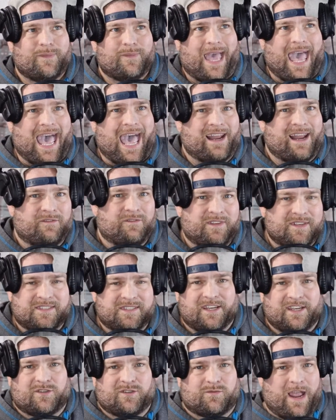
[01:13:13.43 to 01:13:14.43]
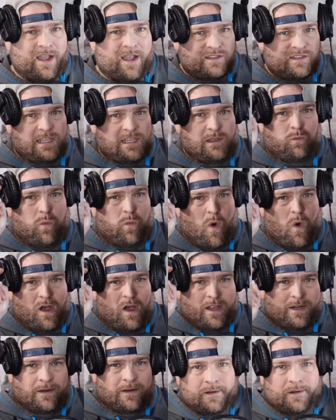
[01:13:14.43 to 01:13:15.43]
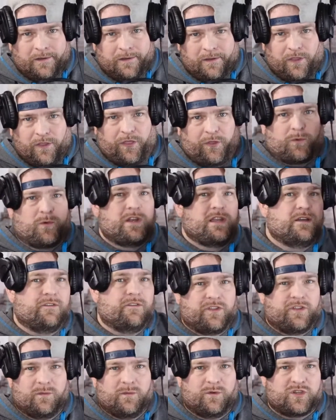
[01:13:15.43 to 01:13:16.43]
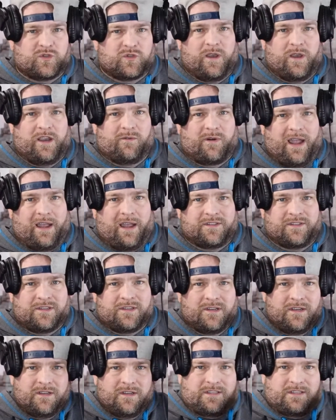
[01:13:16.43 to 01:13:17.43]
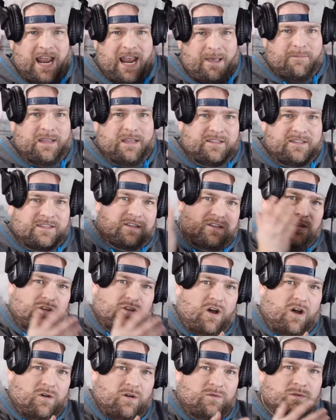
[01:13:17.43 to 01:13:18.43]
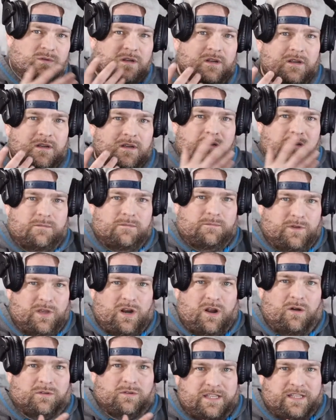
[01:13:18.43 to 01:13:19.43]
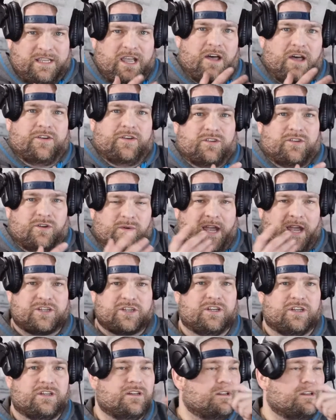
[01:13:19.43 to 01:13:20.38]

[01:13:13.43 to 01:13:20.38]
out of the 6 rounds he won, 3 of them were swing rounds. So that means it could go, the other direction,